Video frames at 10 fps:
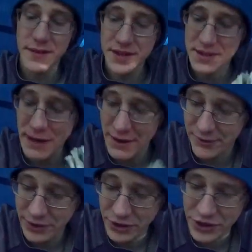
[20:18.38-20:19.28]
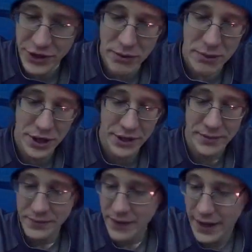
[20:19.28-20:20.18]
This is my field notebook.
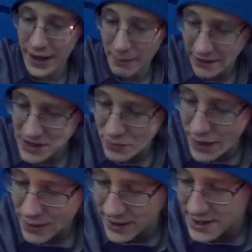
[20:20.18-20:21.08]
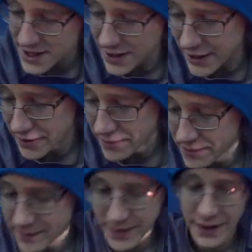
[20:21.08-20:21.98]
I like to write things in here.
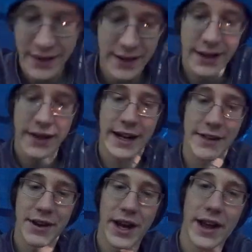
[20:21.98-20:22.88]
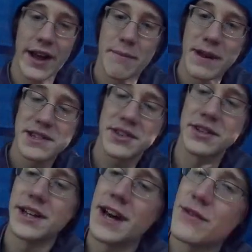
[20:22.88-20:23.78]
And I've got
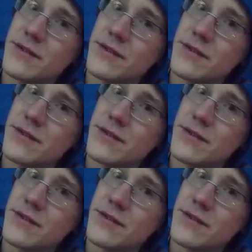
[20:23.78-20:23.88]
basically every